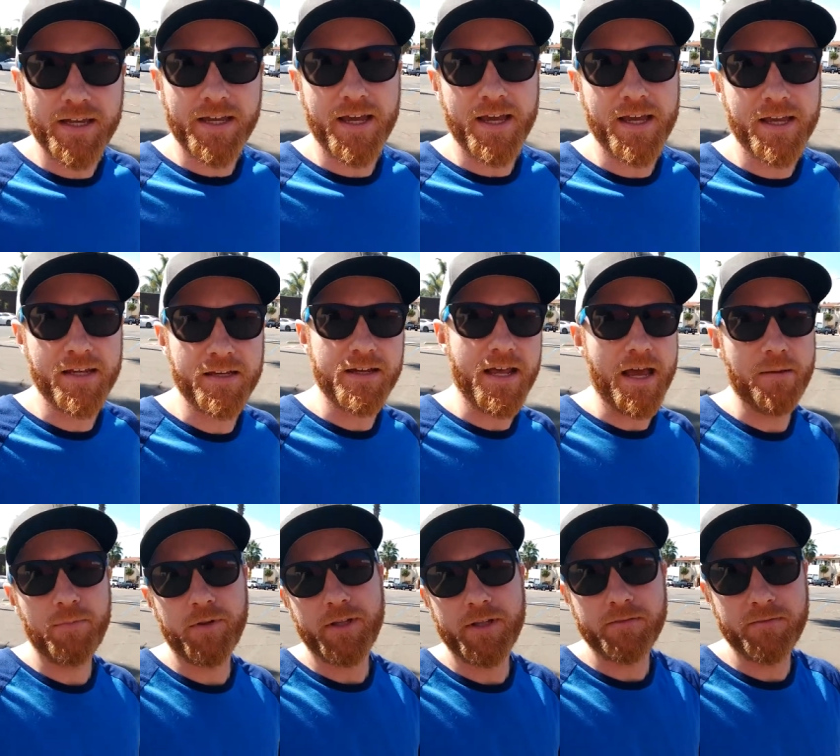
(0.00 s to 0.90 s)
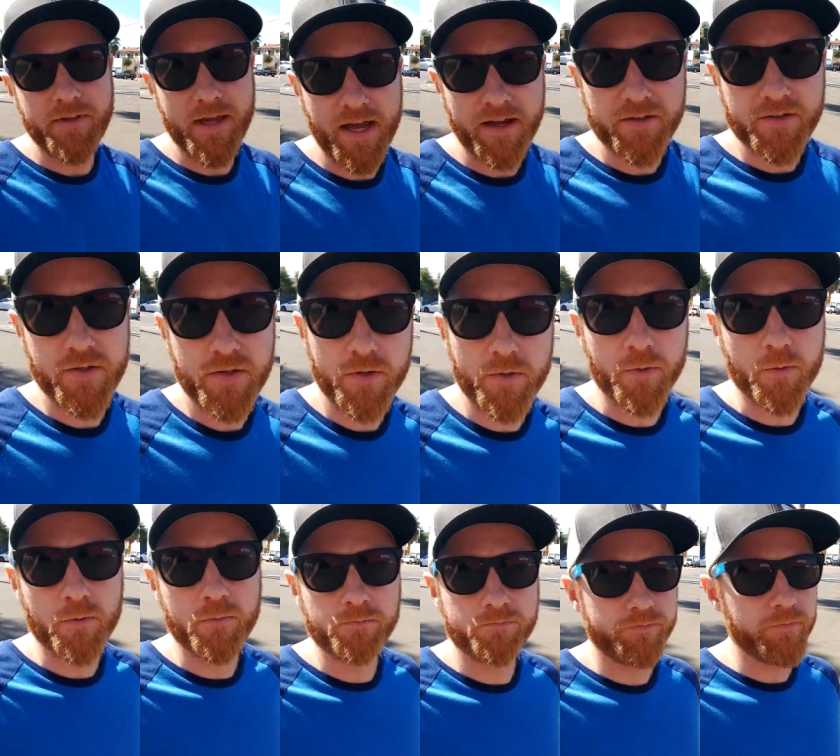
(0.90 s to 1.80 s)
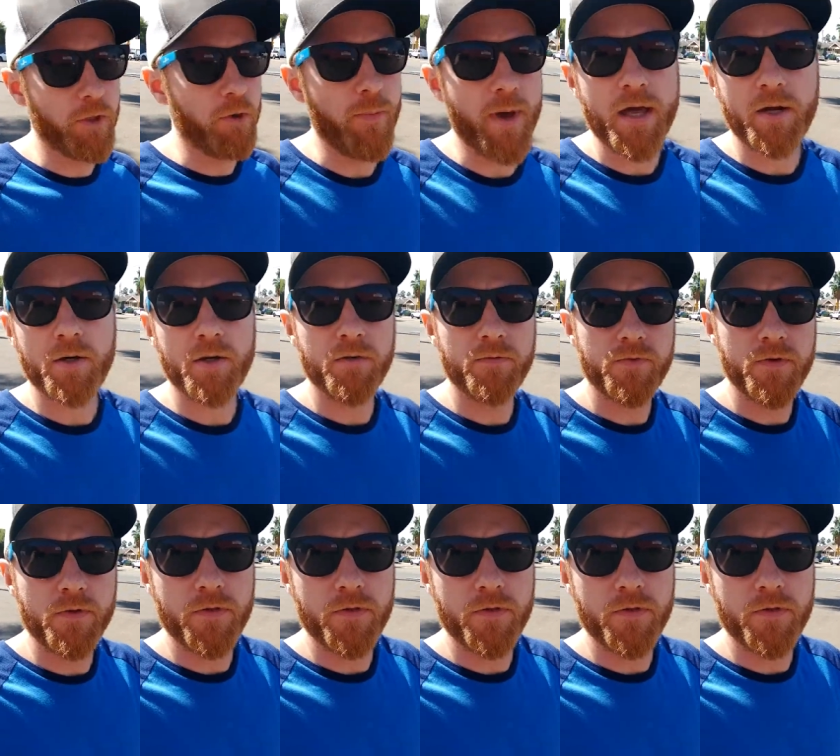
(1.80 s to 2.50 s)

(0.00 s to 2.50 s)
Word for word: And I believe that too. No matter if